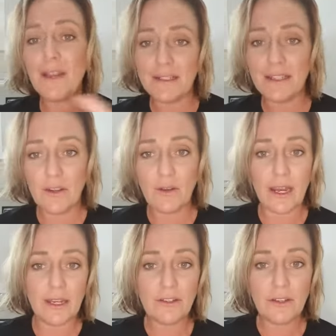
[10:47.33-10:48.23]
is that you're
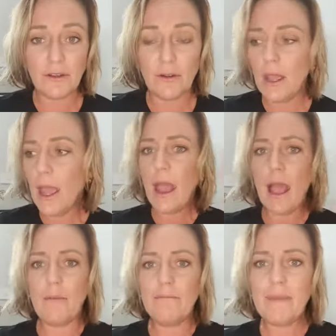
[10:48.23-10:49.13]
into,
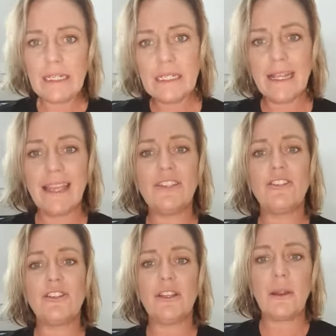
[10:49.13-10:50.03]
uh,
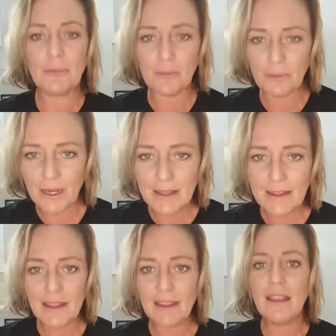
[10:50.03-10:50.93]
meditation,
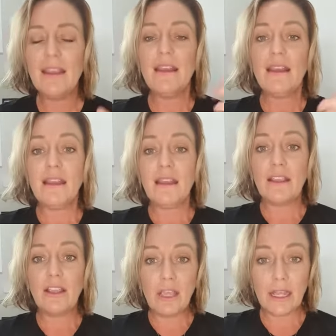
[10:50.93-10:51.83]
breathing,
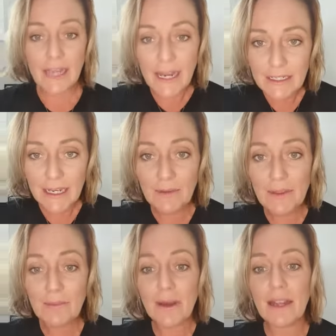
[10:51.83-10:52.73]
connecting with
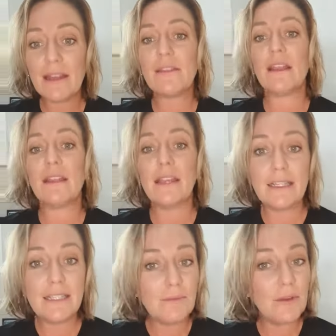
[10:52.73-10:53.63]
the breath,
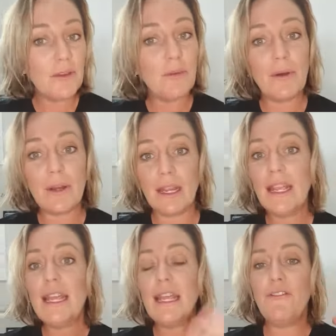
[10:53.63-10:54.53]
connecting with your body.
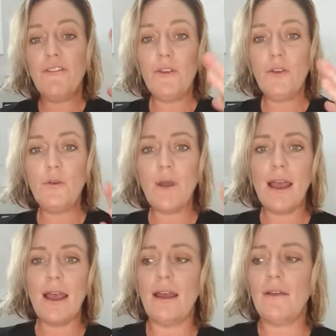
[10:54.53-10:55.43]
If you
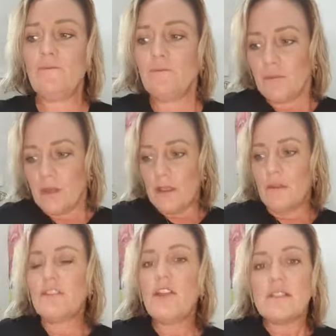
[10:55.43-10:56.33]
are
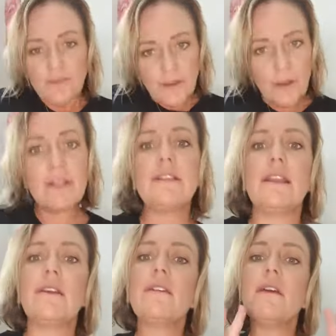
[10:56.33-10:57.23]
just
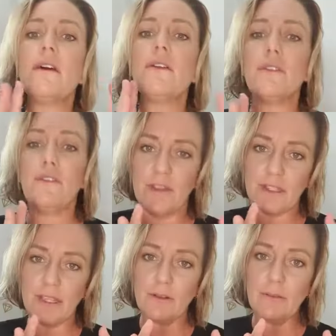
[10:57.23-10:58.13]
focusing on, on the
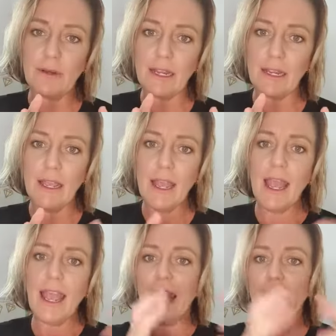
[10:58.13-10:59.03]
physical body
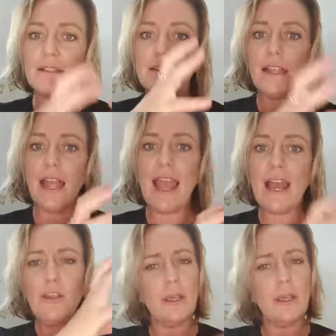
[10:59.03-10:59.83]
and how you